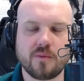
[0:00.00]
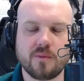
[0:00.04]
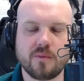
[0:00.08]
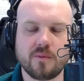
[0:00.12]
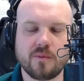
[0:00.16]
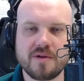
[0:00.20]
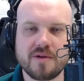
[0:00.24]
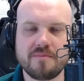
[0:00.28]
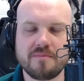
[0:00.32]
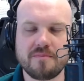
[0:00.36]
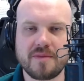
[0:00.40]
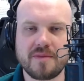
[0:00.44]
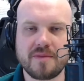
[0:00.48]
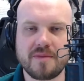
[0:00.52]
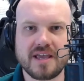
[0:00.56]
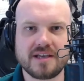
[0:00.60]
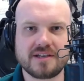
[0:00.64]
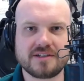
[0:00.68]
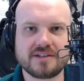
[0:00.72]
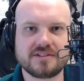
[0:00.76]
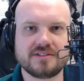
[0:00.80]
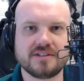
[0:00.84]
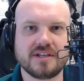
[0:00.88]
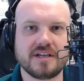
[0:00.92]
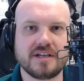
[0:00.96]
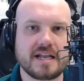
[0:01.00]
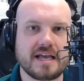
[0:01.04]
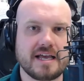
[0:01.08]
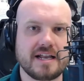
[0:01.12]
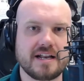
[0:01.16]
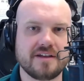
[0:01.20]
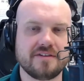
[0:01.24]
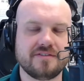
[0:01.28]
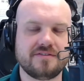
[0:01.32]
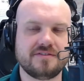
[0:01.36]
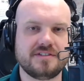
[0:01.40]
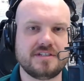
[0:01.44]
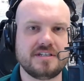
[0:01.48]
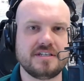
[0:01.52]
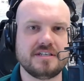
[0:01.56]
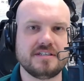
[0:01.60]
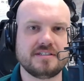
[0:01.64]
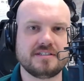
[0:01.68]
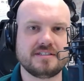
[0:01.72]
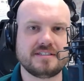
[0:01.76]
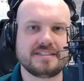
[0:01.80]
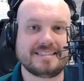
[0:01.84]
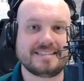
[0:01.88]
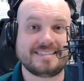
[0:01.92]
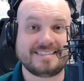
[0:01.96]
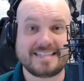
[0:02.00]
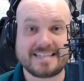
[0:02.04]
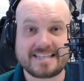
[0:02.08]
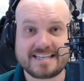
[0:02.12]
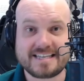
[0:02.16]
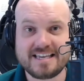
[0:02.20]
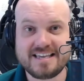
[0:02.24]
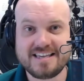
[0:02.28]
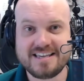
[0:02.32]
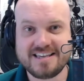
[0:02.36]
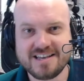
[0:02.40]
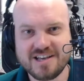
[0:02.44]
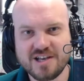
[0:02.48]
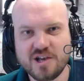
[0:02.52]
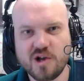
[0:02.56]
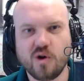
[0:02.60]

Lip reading: what makes an NFT sticky,